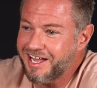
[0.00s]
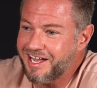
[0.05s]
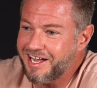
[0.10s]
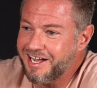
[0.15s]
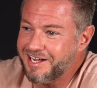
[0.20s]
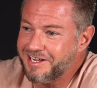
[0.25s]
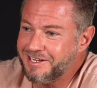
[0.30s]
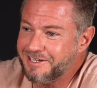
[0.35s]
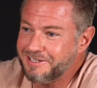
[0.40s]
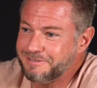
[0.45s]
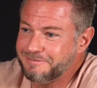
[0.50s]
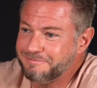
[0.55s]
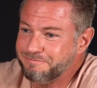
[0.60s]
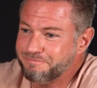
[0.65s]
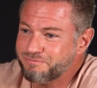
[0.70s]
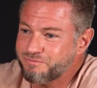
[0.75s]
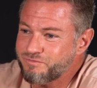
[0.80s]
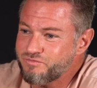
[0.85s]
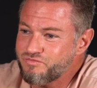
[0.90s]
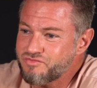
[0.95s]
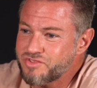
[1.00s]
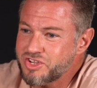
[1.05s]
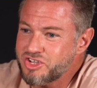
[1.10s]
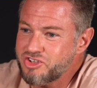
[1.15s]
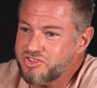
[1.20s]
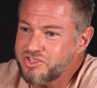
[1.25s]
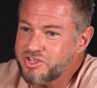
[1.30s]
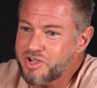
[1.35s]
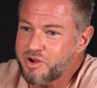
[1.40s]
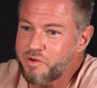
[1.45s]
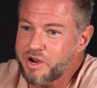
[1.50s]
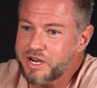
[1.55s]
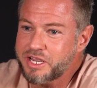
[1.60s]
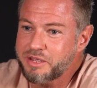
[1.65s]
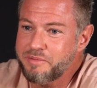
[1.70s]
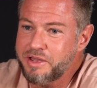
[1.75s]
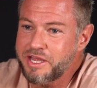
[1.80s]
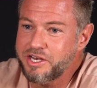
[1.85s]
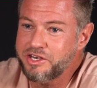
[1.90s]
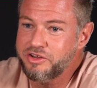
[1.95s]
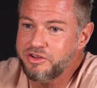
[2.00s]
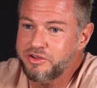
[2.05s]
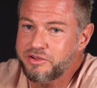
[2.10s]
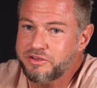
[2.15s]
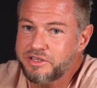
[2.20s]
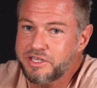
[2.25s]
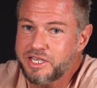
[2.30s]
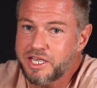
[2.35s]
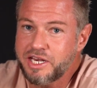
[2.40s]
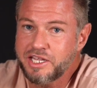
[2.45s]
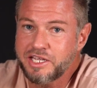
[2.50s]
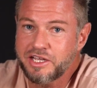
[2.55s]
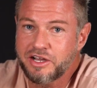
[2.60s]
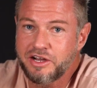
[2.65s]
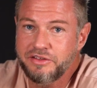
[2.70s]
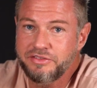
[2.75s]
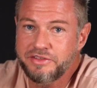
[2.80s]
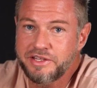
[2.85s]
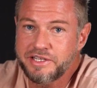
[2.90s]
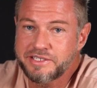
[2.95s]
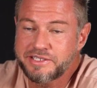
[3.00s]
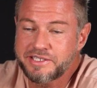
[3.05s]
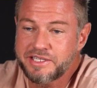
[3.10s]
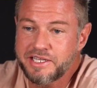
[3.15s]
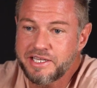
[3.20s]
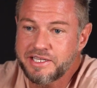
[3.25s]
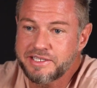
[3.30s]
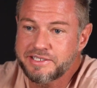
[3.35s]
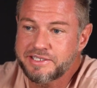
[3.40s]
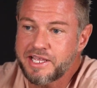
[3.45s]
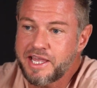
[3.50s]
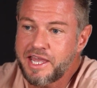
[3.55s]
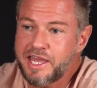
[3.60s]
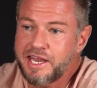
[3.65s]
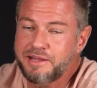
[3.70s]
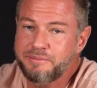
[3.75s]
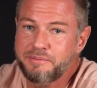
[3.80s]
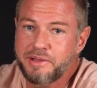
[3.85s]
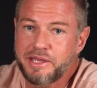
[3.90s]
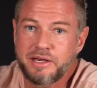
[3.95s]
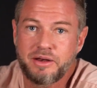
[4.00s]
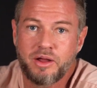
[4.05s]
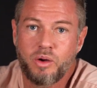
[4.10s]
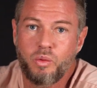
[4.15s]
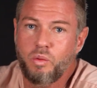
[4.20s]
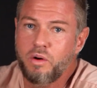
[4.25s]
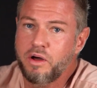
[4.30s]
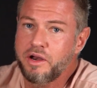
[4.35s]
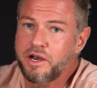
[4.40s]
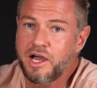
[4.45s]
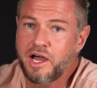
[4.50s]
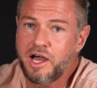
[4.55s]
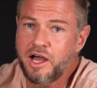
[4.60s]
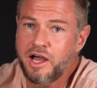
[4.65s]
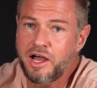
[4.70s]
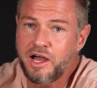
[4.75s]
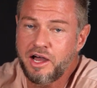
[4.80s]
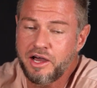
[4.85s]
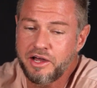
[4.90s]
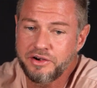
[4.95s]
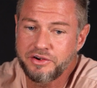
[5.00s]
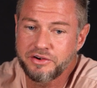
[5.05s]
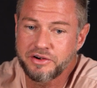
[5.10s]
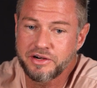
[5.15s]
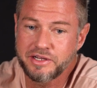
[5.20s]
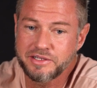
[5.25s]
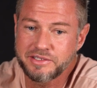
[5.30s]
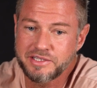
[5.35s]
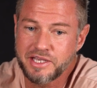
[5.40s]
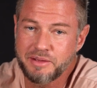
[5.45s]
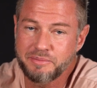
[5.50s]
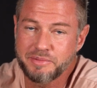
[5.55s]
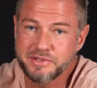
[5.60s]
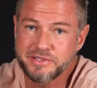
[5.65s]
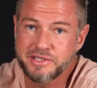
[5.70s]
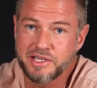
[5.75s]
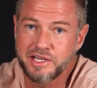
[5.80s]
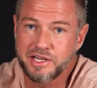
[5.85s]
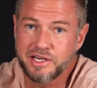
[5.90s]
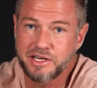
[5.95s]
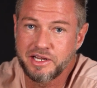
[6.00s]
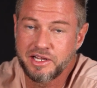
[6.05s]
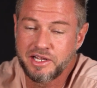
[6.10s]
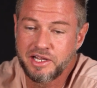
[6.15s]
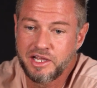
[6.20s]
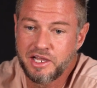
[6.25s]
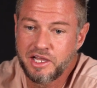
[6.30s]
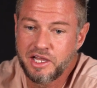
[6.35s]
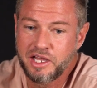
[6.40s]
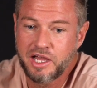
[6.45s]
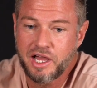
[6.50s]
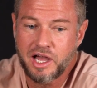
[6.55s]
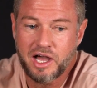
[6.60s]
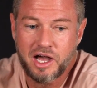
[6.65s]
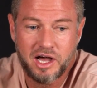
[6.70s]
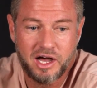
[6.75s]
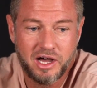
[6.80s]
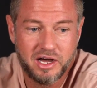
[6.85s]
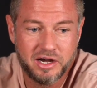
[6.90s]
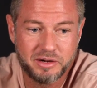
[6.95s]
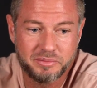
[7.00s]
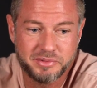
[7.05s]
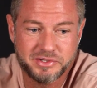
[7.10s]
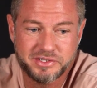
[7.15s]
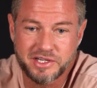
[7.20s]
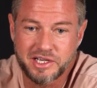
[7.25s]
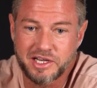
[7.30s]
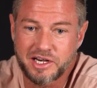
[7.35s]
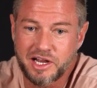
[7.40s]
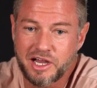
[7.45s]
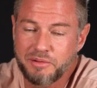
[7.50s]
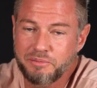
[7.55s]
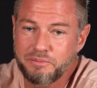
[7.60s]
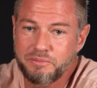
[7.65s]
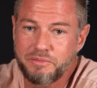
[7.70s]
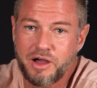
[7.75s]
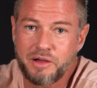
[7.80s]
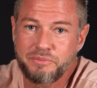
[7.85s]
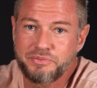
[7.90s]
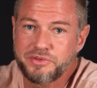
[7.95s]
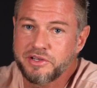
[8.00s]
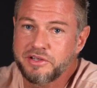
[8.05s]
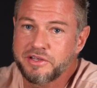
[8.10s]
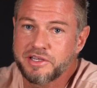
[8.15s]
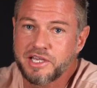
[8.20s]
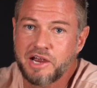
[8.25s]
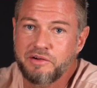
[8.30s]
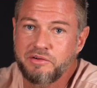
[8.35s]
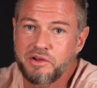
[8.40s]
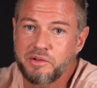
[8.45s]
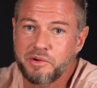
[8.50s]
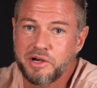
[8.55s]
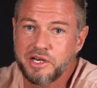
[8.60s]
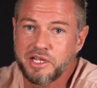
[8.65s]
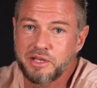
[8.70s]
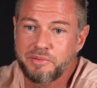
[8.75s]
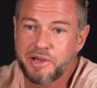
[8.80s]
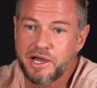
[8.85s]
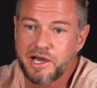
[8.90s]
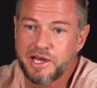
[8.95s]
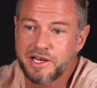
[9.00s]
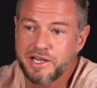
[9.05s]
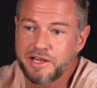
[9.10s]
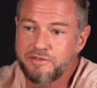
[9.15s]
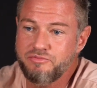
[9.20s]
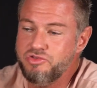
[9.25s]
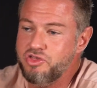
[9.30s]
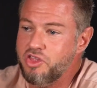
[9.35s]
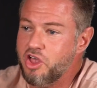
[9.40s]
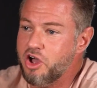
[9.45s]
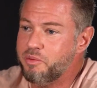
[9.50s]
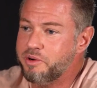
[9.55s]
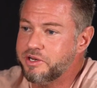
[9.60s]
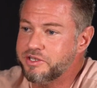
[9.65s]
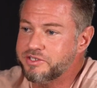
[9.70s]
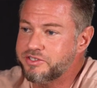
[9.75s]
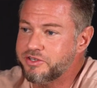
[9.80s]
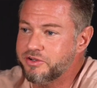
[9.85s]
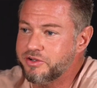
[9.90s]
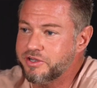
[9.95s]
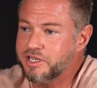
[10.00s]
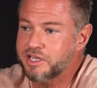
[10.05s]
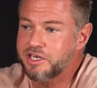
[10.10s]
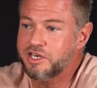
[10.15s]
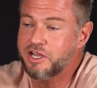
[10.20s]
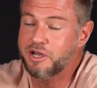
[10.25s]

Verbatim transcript: Um, do I recommend you getting on these things? NMN 110%. 100%. I'm, I'm telling everybody about it. Nobody's doing it.